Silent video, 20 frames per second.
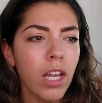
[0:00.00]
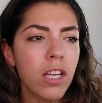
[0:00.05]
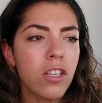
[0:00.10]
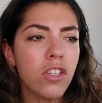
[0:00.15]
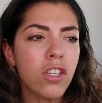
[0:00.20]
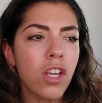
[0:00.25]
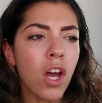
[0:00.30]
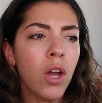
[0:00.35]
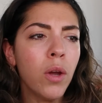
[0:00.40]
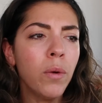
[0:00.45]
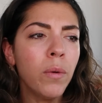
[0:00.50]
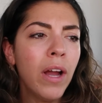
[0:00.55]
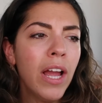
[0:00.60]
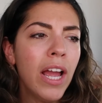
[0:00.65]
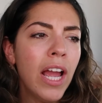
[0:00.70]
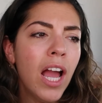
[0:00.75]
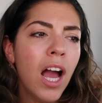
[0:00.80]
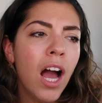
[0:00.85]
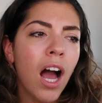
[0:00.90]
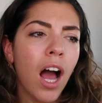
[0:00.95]
So
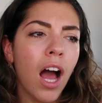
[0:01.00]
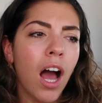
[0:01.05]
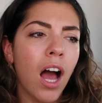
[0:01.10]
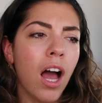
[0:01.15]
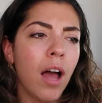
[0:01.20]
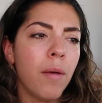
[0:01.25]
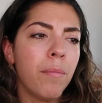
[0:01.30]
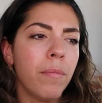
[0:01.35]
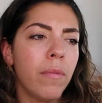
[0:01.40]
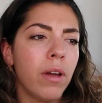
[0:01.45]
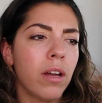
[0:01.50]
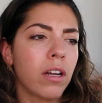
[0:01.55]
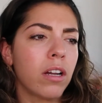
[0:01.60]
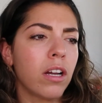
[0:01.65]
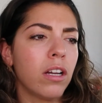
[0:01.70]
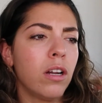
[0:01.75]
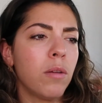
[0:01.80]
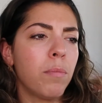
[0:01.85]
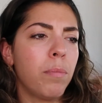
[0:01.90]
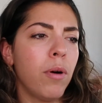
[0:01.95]
I'm
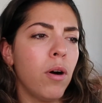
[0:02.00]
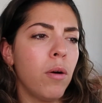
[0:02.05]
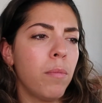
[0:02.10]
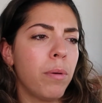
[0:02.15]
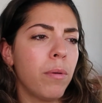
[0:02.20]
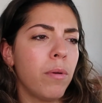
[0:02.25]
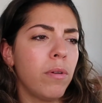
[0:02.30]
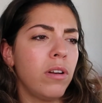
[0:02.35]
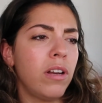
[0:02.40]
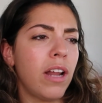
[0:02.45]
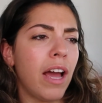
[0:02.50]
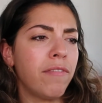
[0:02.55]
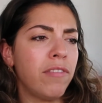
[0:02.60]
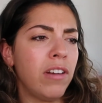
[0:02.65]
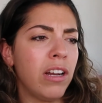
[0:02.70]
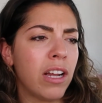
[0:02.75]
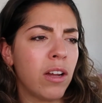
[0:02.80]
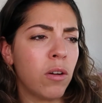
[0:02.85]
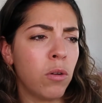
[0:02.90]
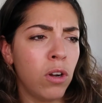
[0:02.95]
gonna have a
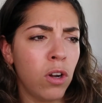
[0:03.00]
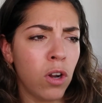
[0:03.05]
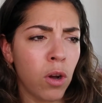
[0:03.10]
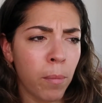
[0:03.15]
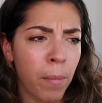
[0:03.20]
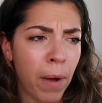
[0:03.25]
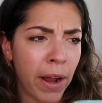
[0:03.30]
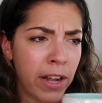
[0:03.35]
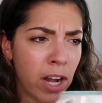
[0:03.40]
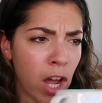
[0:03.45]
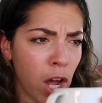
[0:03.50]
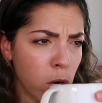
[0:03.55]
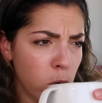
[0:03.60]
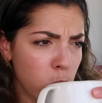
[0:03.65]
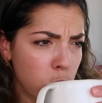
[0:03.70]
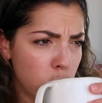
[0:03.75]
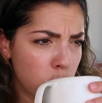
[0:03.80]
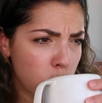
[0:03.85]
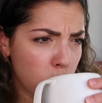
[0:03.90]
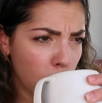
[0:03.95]
look at a little of my
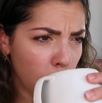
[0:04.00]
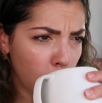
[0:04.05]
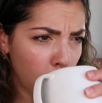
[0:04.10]
notes.